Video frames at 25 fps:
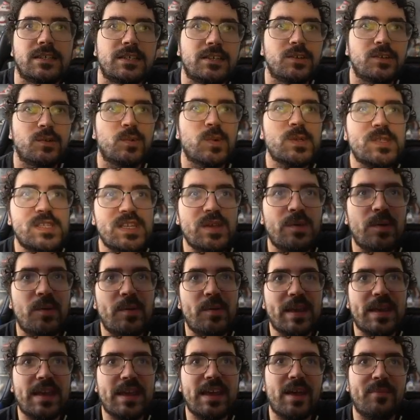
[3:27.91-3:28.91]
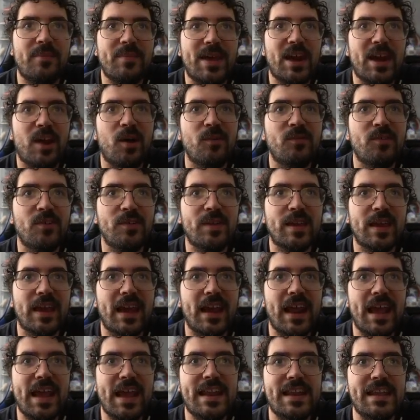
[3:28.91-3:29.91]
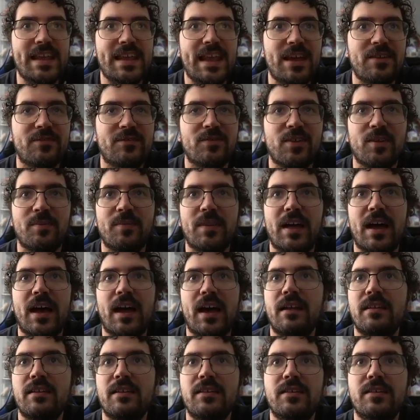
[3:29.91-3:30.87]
we'll see what we can get, man. Hopefully we get 88 from that.